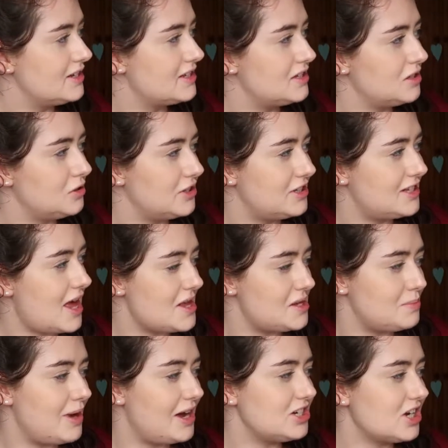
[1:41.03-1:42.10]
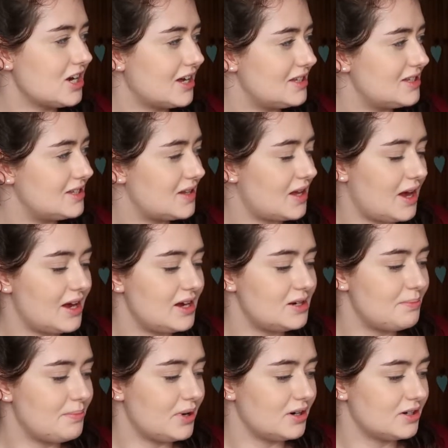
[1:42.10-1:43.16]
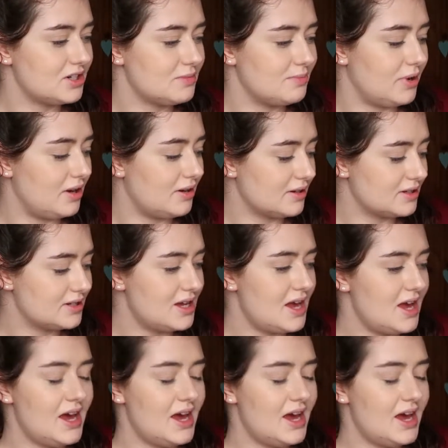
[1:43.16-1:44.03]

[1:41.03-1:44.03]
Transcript: So it says Magic Inside Birchbox,